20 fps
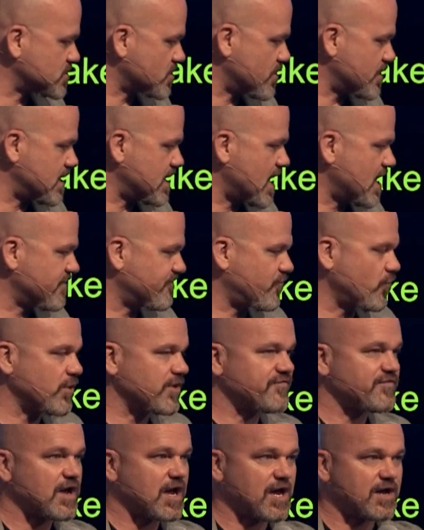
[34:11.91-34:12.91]
are the
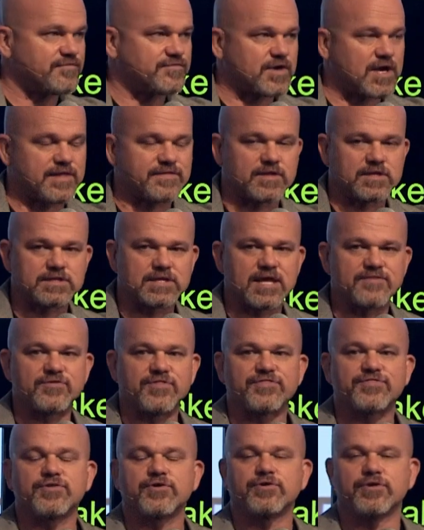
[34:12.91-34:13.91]
9:45 and the
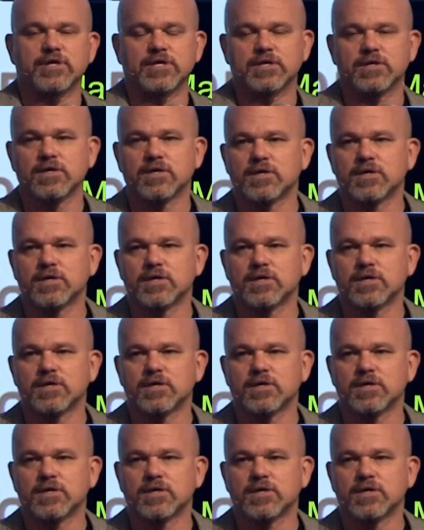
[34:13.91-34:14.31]
11:30